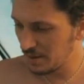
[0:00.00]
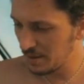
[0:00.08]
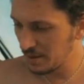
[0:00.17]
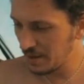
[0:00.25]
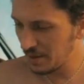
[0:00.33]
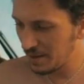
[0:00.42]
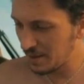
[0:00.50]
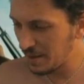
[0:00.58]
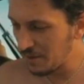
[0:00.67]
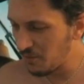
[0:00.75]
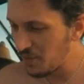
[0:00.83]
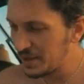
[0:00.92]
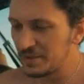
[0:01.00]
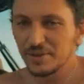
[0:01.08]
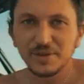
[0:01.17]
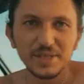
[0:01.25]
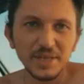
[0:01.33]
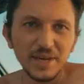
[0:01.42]
and I can't wait to
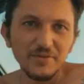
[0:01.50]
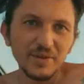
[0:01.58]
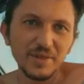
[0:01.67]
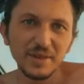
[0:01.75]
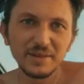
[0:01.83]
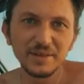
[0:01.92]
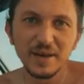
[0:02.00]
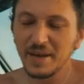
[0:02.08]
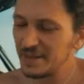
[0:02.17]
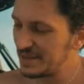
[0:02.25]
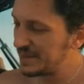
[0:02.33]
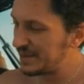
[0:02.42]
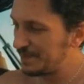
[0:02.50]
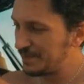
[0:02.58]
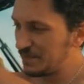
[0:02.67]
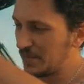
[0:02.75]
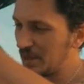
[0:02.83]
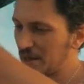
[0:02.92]
see everything that has
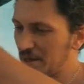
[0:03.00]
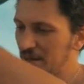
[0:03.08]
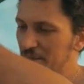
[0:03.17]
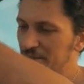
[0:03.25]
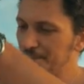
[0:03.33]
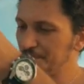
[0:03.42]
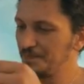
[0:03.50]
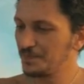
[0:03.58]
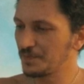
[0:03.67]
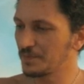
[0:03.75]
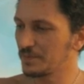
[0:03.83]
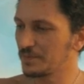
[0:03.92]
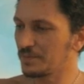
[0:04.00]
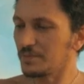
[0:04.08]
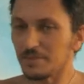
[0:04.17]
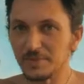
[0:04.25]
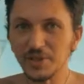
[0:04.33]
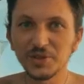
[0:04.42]
in it.
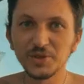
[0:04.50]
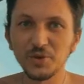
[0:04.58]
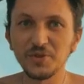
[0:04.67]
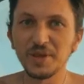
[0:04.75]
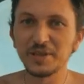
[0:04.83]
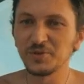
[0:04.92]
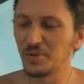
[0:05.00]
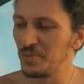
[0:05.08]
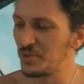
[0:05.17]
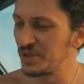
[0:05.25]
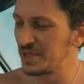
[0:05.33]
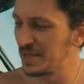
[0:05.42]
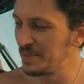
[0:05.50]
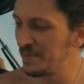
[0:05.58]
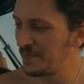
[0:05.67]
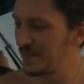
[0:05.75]
So thanks one more time.